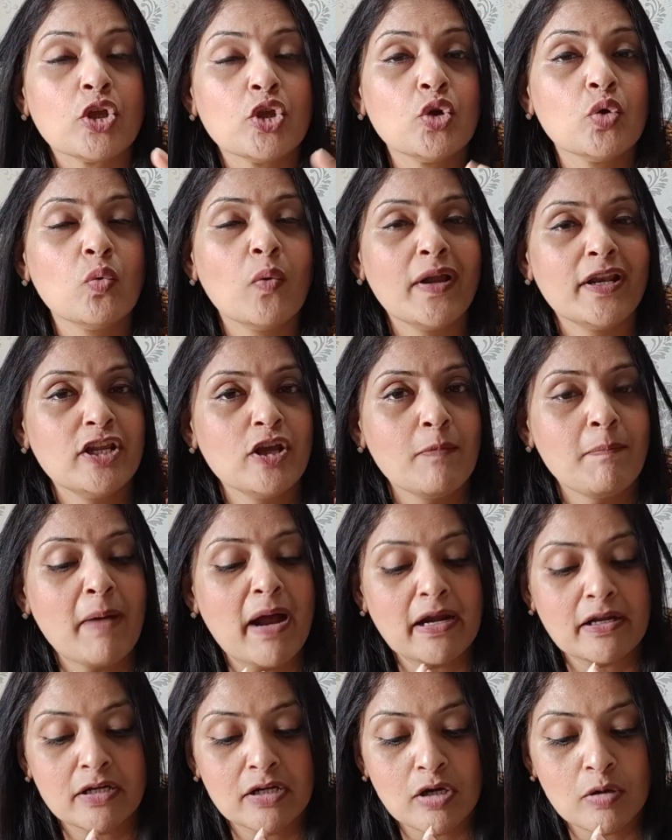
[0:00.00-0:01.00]
You and your
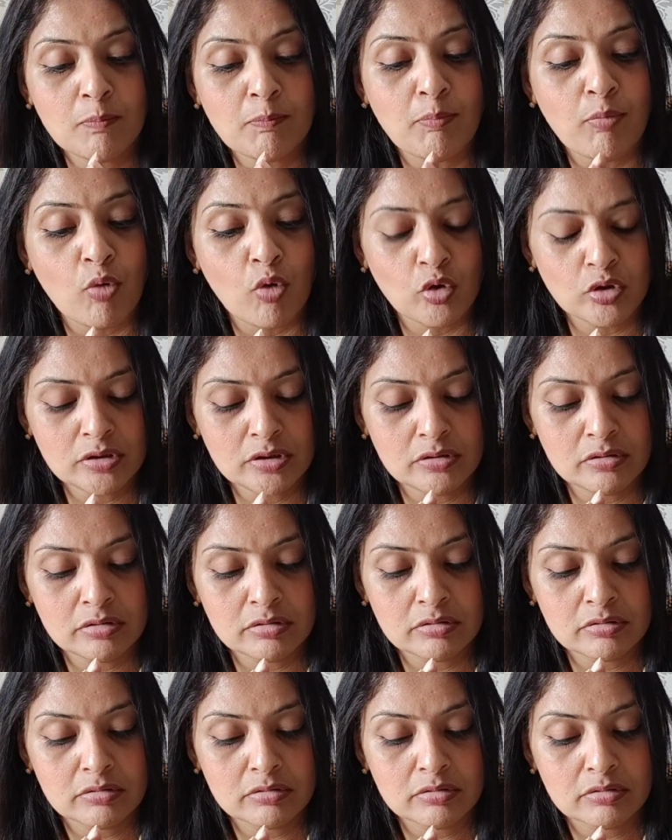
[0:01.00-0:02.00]
partner both
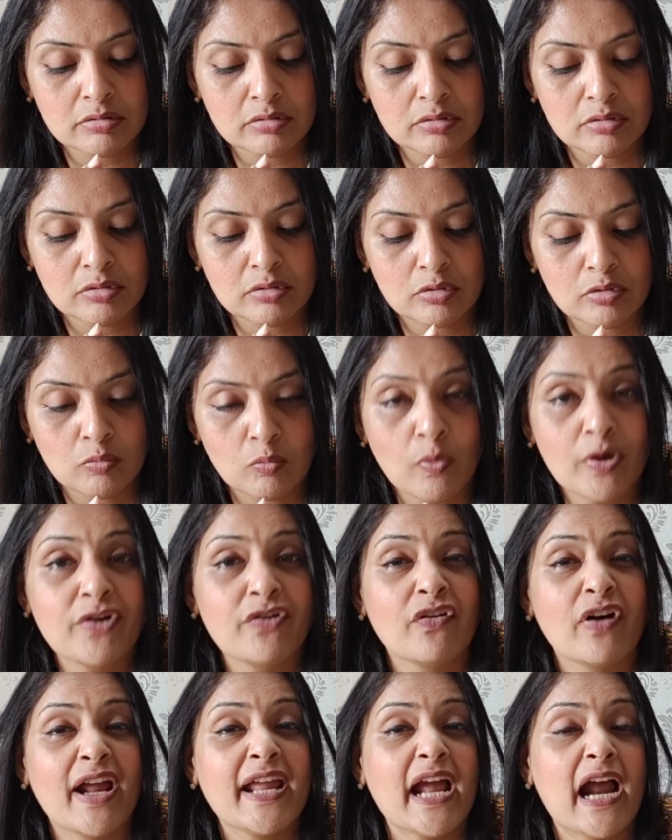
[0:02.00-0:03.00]

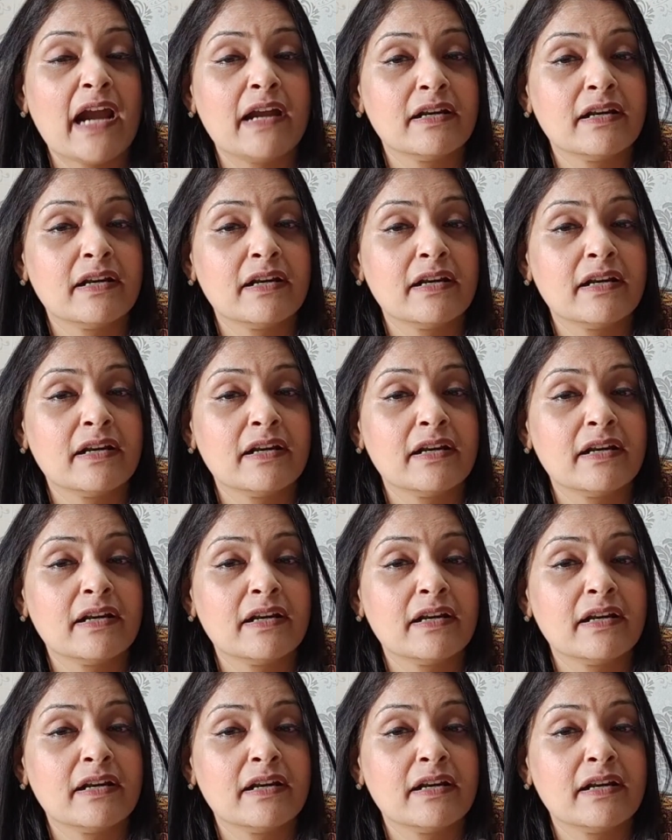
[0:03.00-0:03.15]
would try